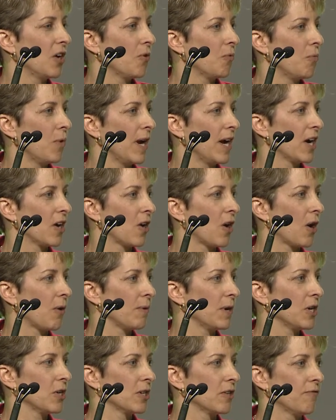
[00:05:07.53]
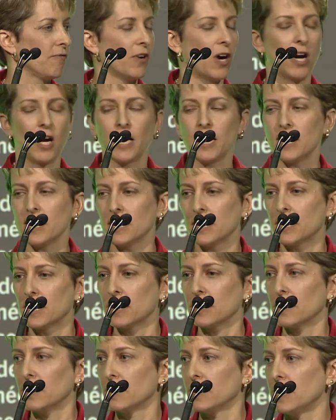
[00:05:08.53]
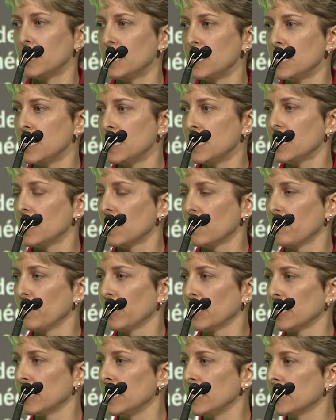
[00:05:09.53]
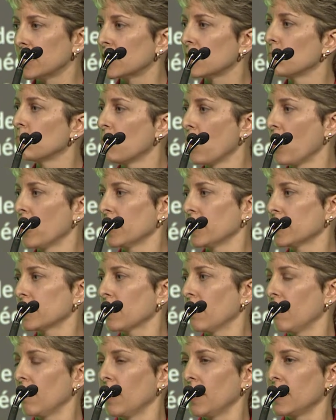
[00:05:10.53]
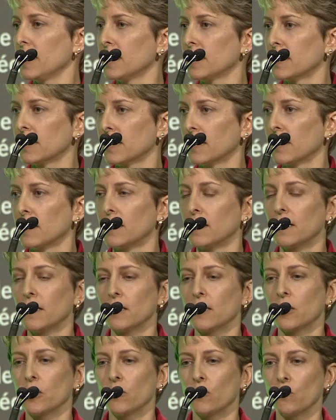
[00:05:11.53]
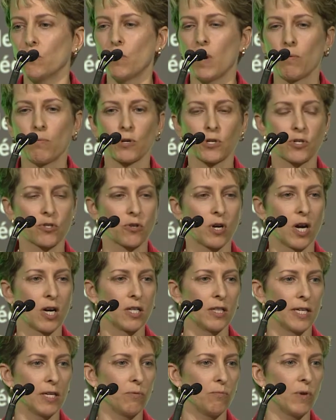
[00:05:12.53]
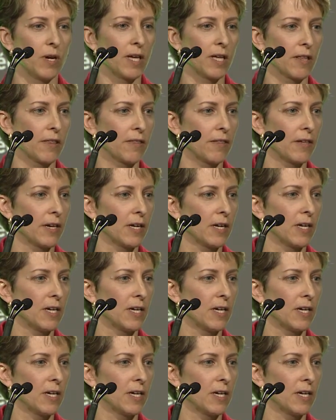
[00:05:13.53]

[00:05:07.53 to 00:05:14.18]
Where are we going to find the abilities to monetize what we're struggling with,